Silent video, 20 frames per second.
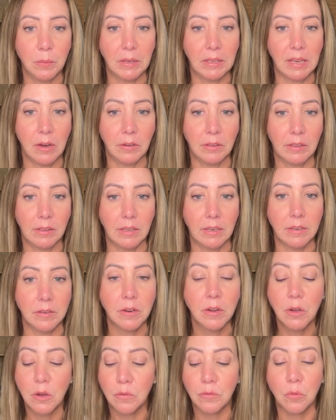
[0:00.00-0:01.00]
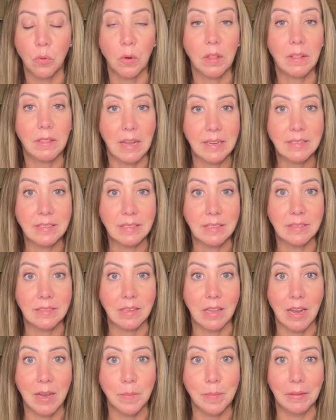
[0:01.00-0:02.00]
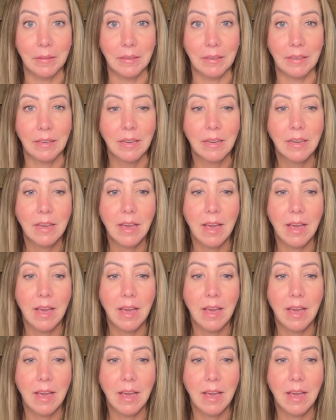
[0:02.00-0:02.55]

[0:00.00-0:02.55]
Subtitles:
we calculated for the lessee's liability.